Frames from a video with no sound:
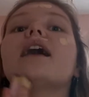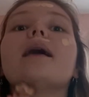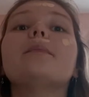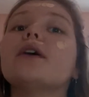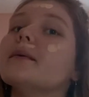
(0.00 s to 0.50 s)
I
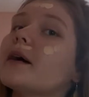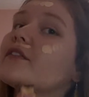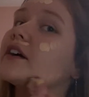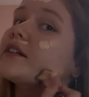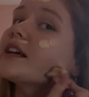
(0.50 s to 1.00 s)
put my
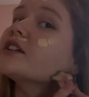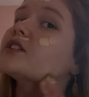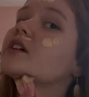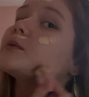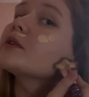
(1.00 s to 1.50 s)

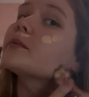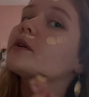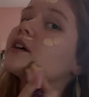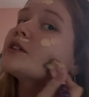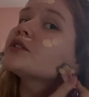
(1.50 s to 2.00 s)
foundation on with the
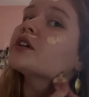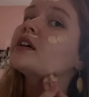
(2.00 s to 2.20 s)
brush